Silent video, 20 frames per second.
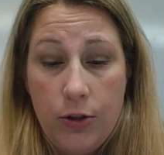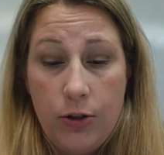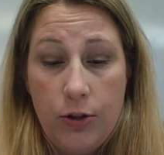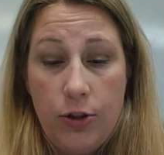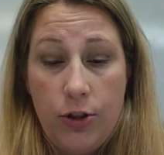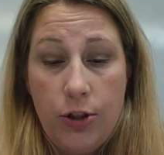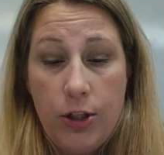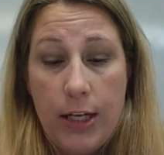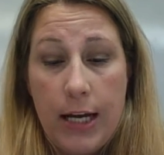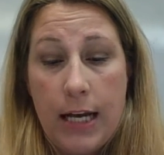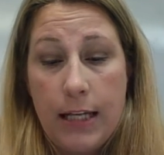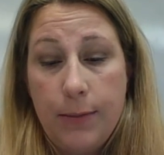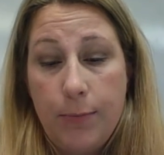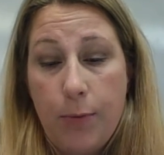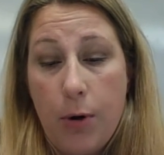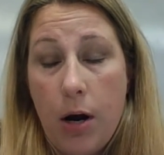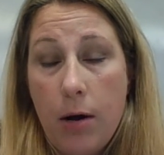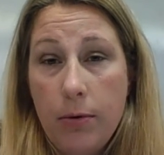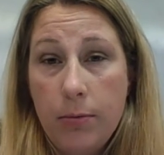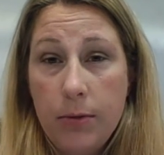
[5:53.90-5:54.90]
she has
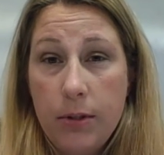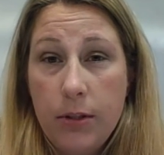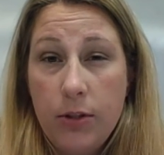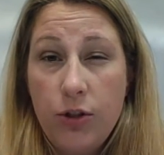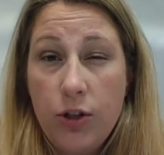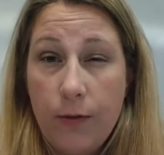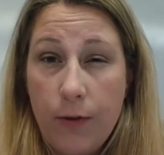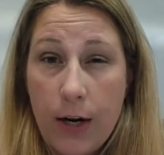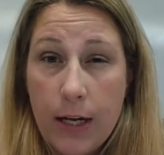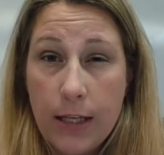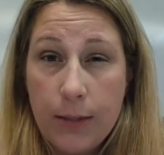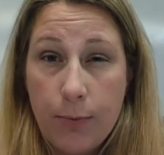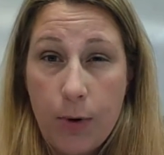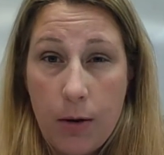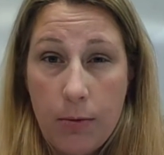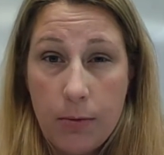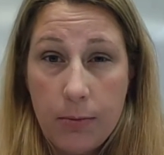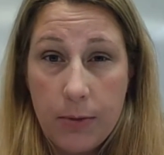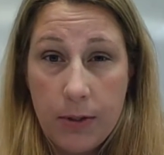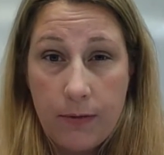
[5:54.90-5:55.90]
problems, Jennifer has
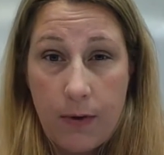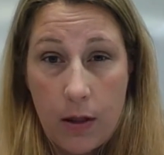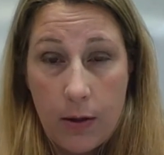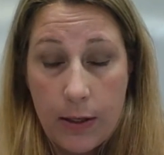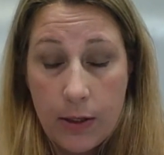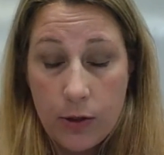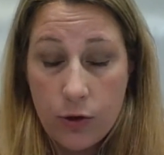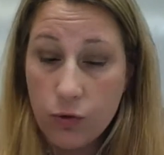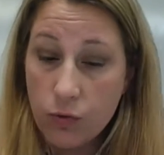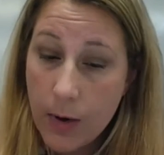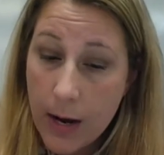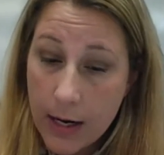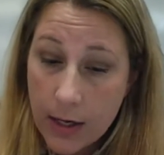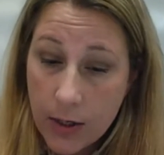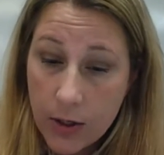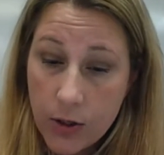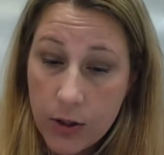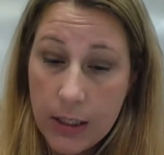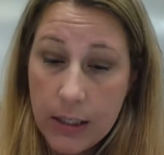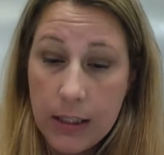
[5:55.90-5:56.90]
problems following
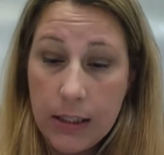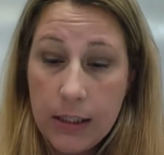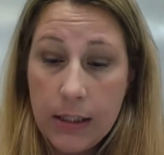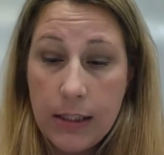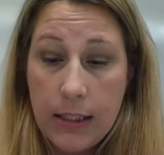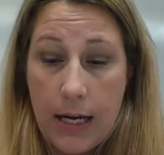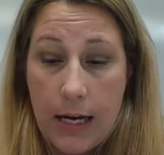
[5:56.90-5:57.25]
directions,